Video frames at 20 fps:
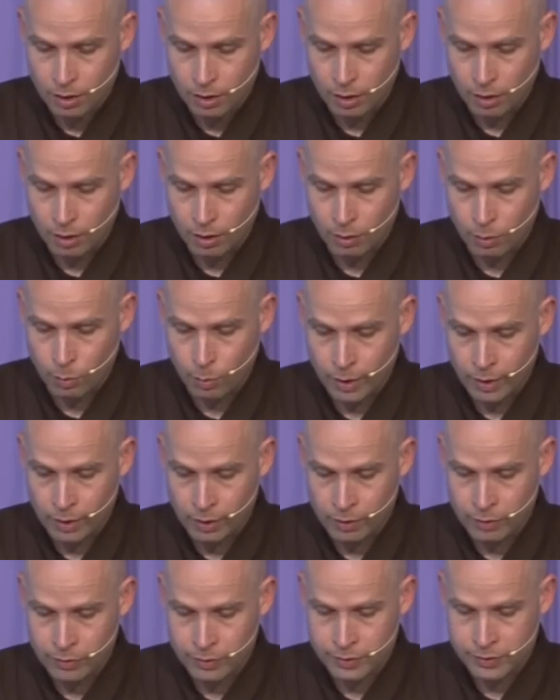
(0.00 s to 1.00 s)

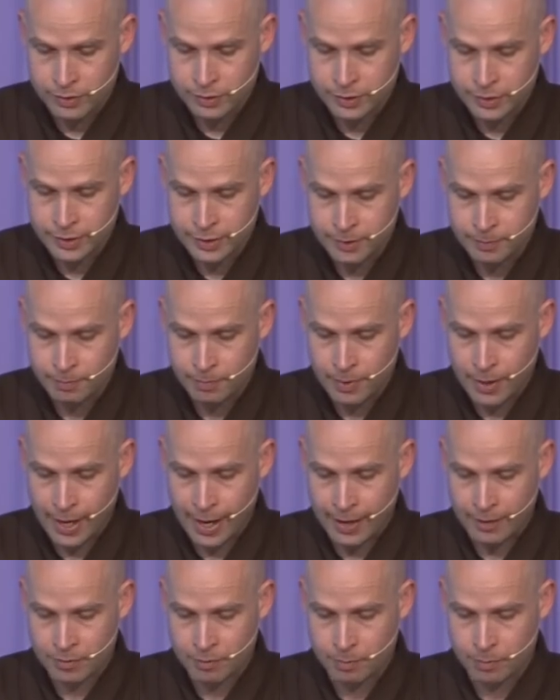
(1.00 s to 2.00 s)
aware that the deep
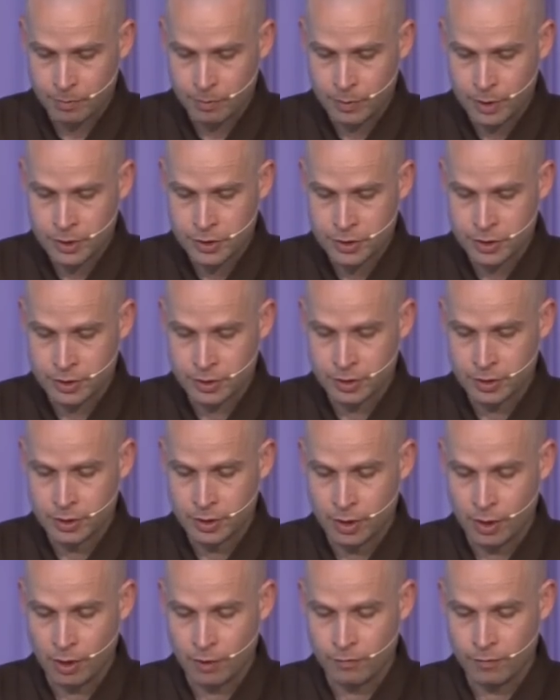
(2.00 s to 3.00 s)

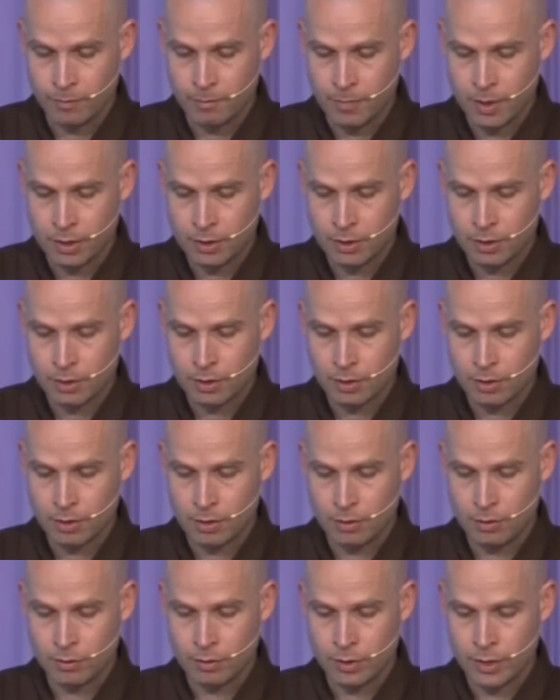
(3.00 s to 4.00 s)
aspiration of a monk
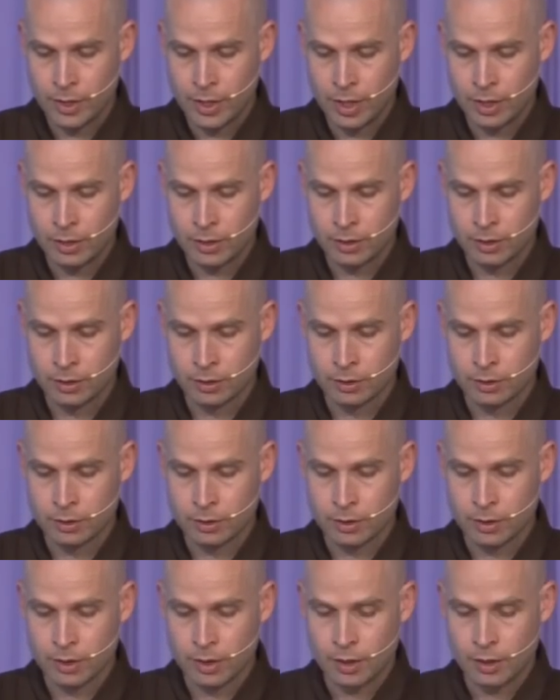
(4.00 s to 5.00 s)
or a nun
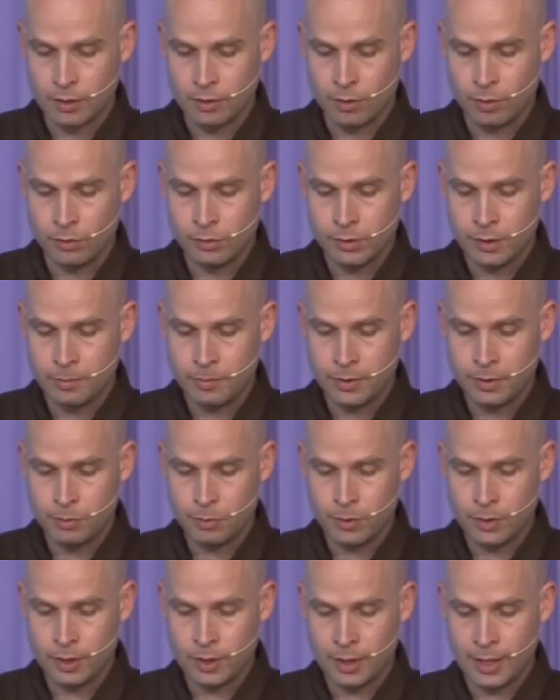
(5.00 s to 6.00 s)
can only be
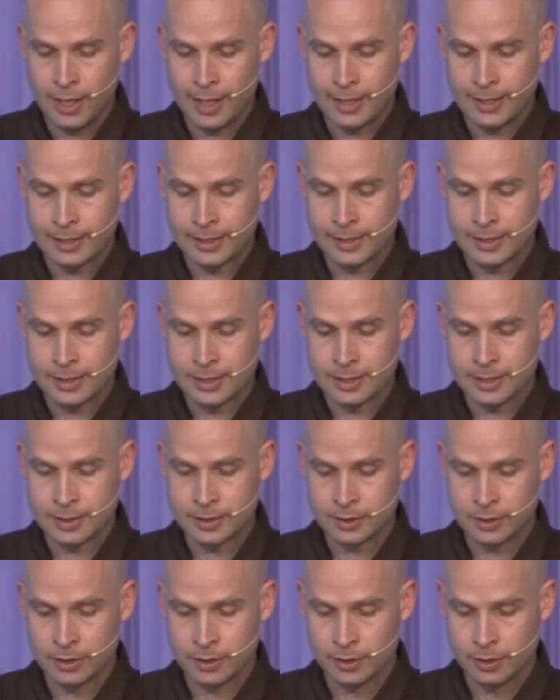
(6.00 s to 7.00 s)
realized
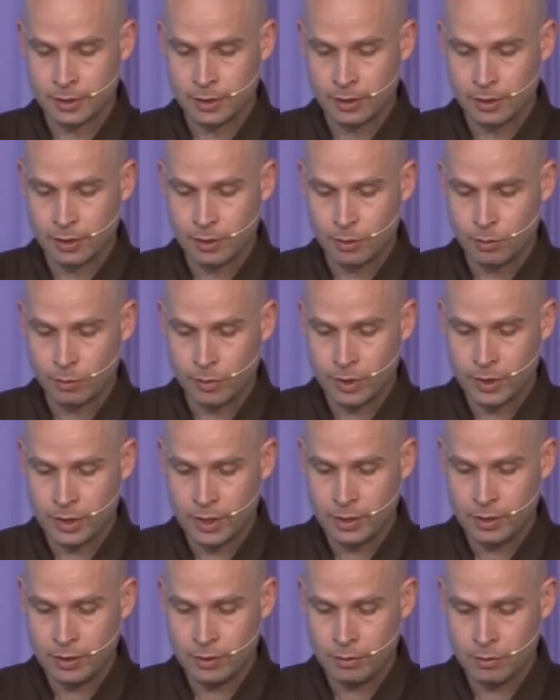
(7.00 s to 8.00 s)
when
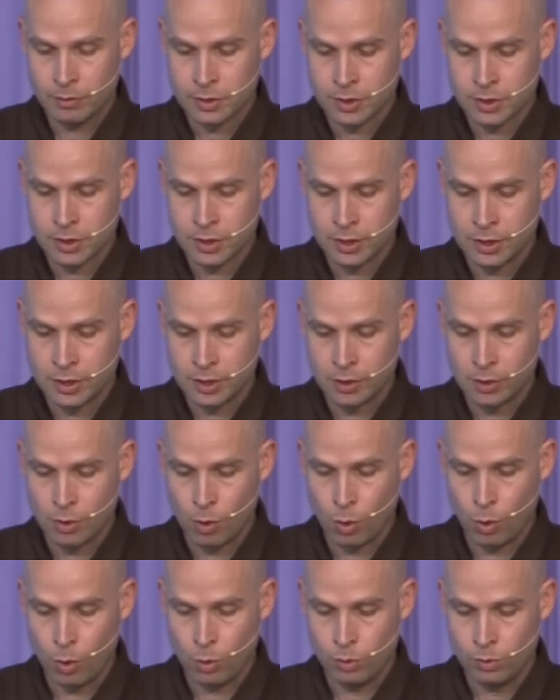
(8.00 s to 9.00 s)
he or she
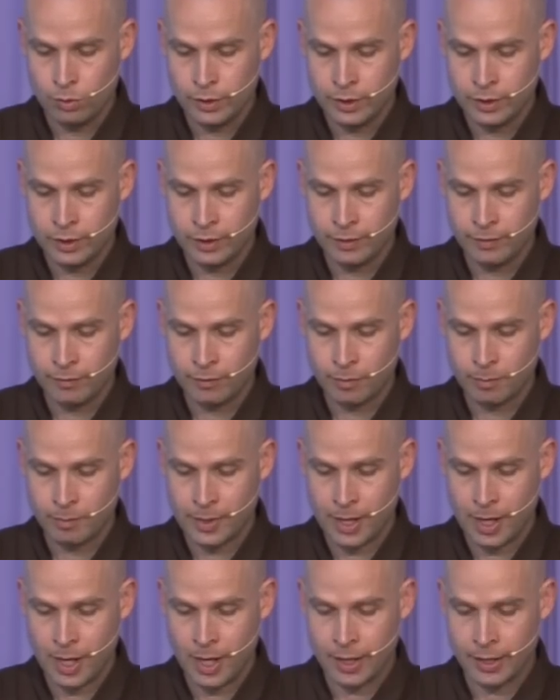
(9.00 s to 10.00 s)
wholly leaves
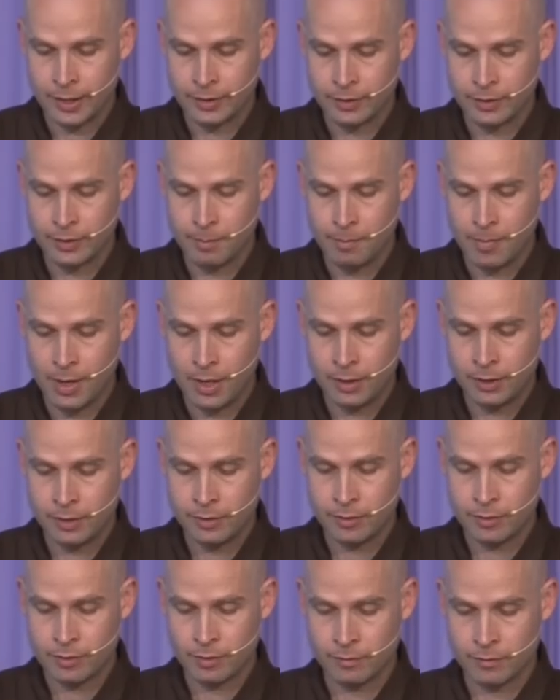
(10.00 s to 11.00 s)
behind the
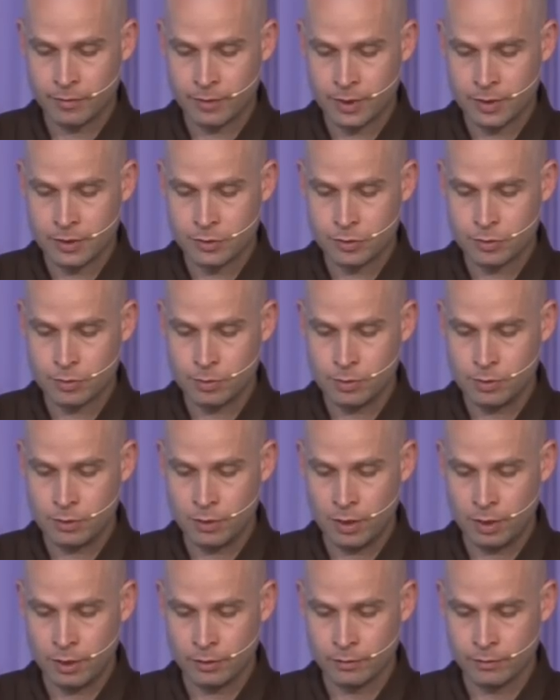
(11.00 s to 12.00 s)
bonds of sensual
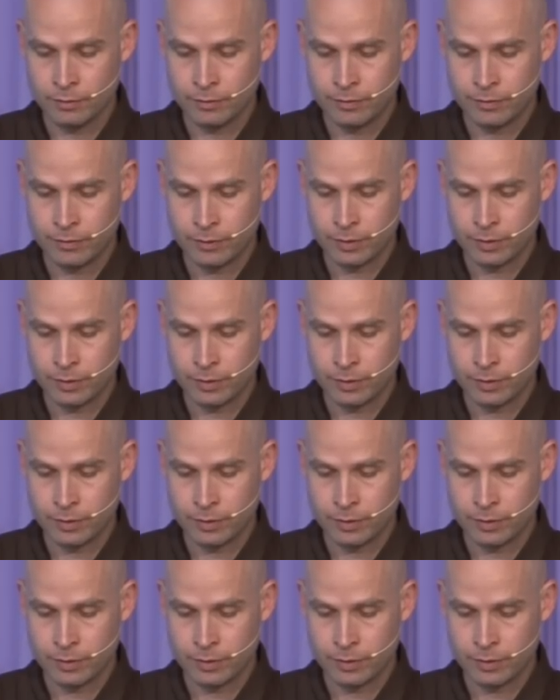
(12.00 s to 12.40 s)
love.